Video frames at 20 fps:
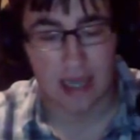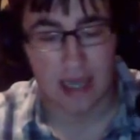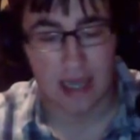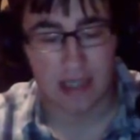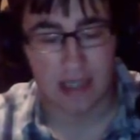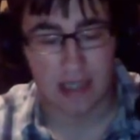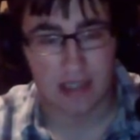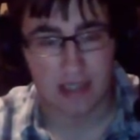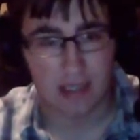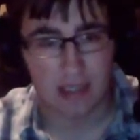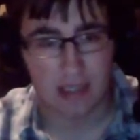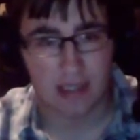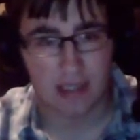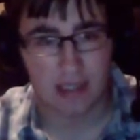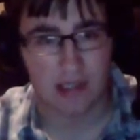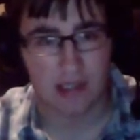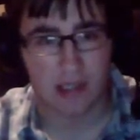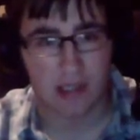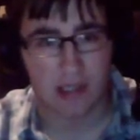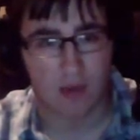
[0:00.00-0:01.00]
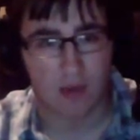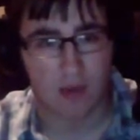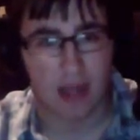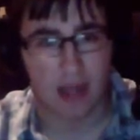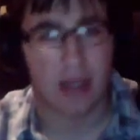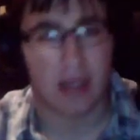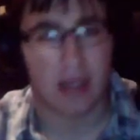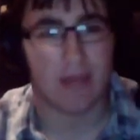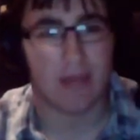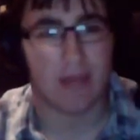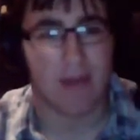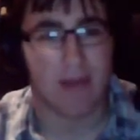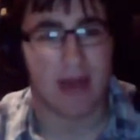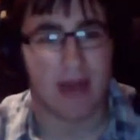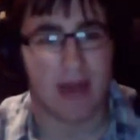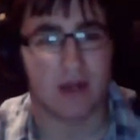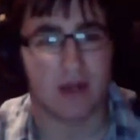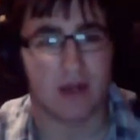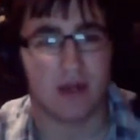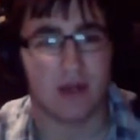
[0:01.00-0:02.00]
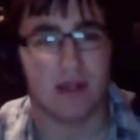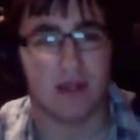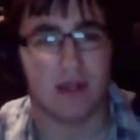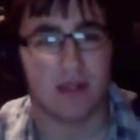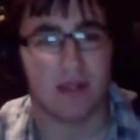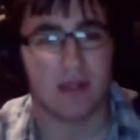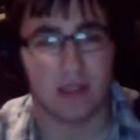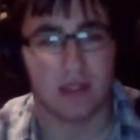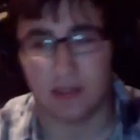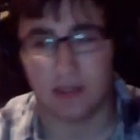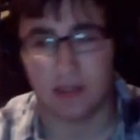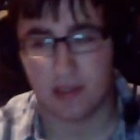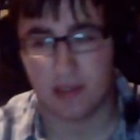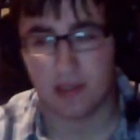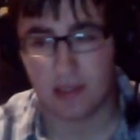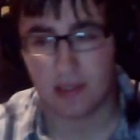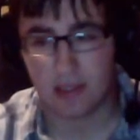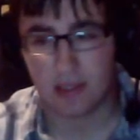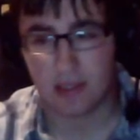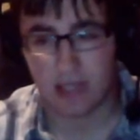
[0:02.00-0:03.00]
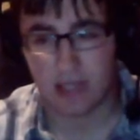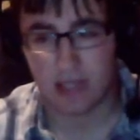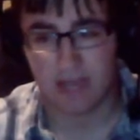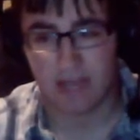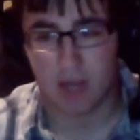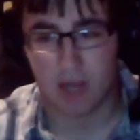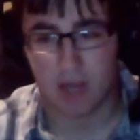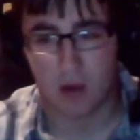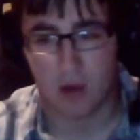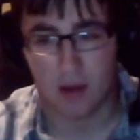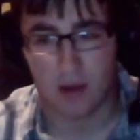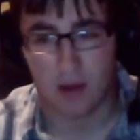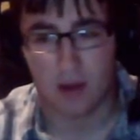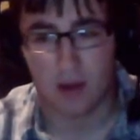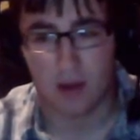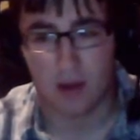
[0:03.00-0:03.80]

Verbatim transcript: I just didn't see why it mattered to keep going.